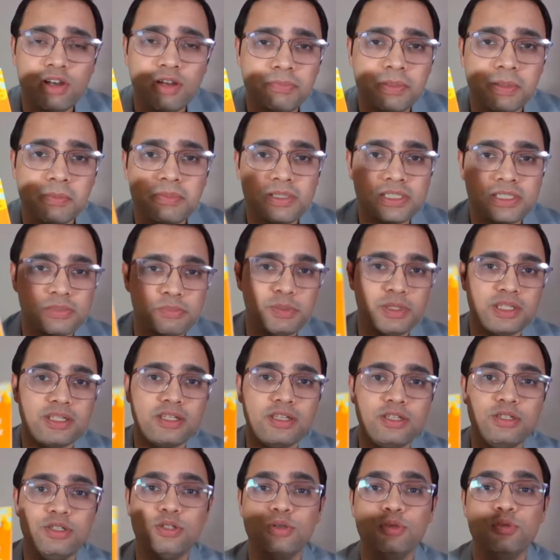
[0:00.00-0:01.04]
of public
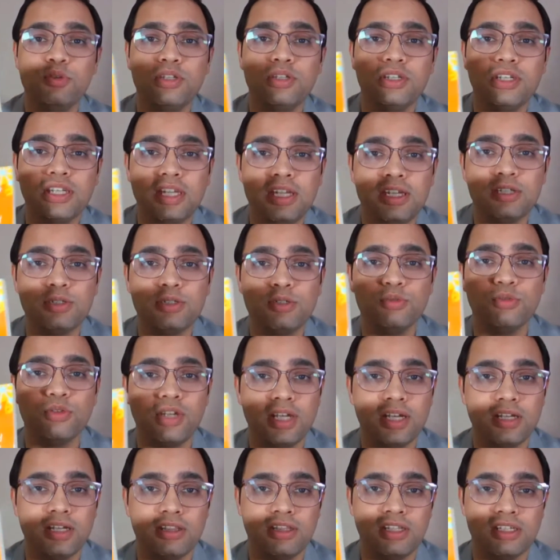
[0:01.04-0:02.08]
speaking, you need to
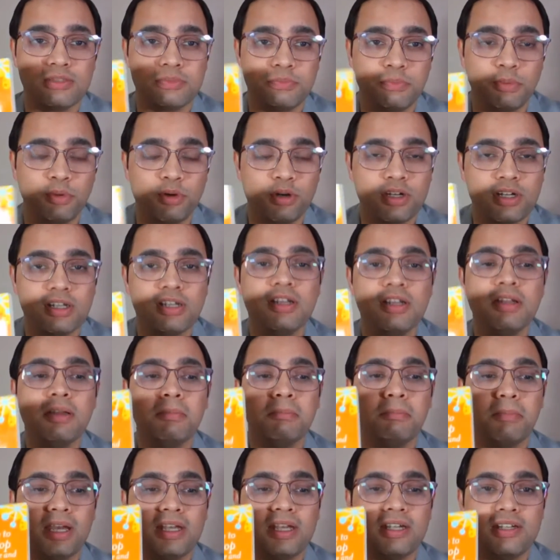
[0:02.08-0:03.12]
read this book
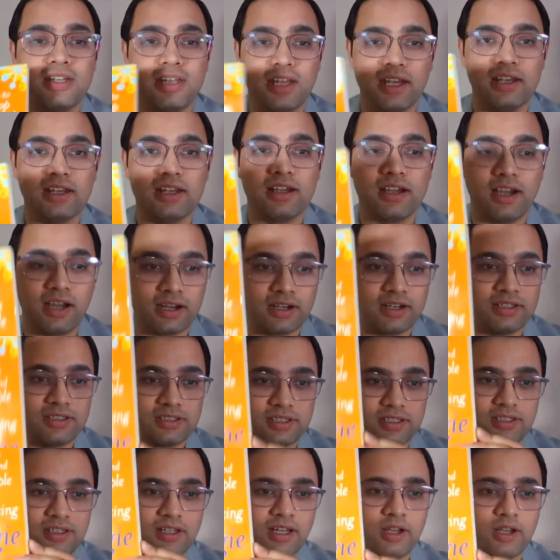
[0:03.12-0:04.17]
by Dale
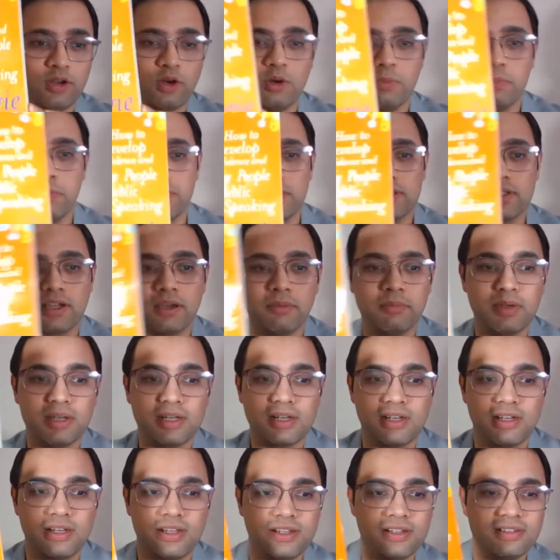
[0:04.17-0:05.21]
Carnegie. I hope it's coming
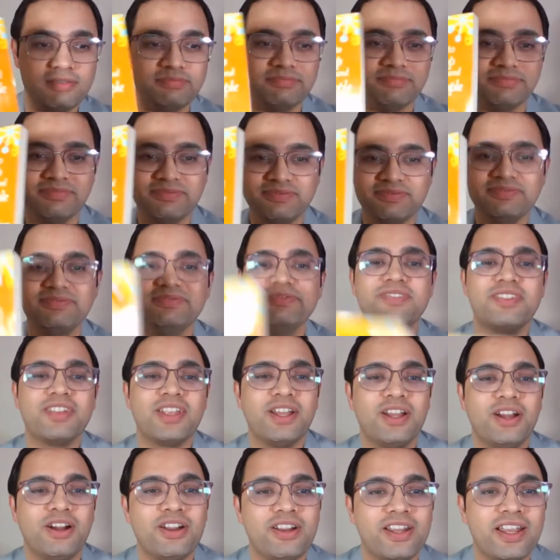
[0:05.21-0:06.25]
clear.
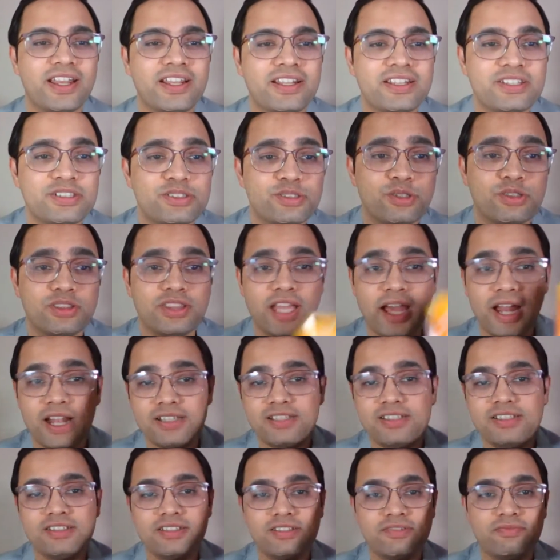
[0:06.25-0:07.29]
All right, so
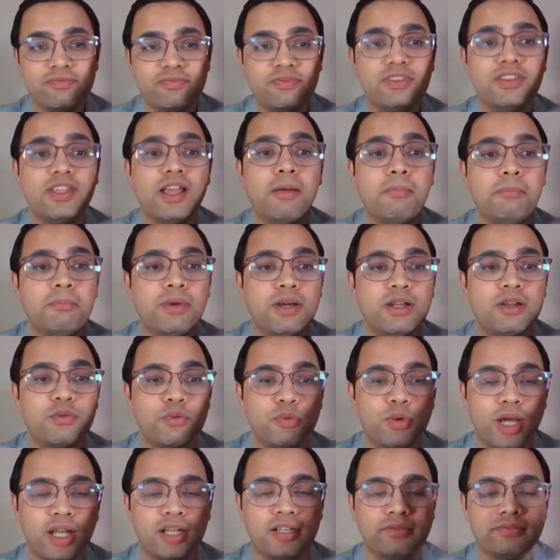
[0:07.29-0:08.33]
that's number
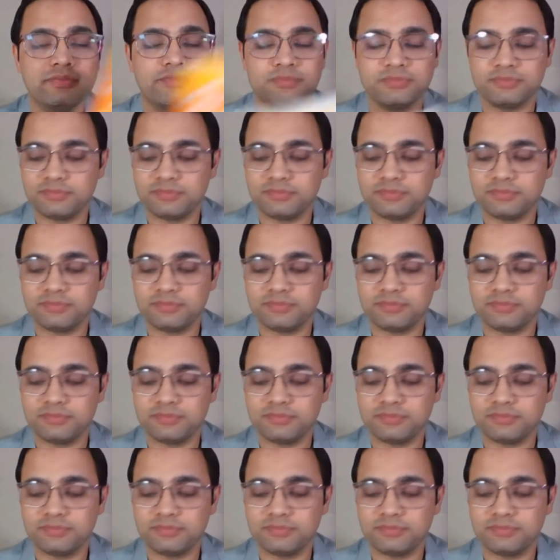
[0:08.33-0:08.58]
one.